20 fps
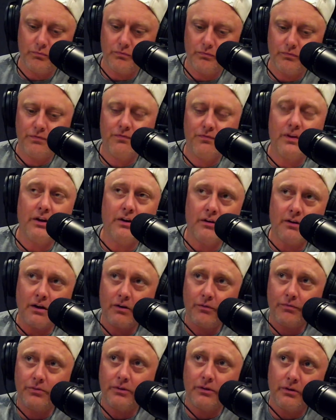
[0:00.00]
figured out
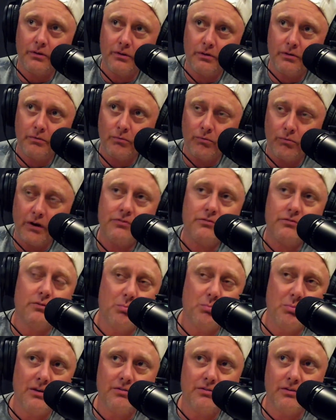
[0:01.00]
the rest of the
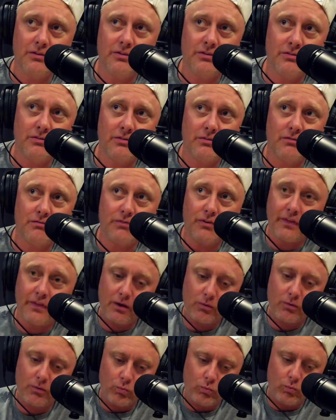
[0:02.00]
pieces for that
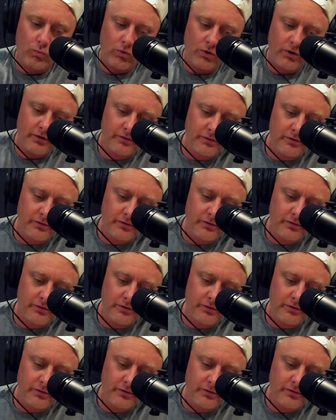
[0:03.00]
one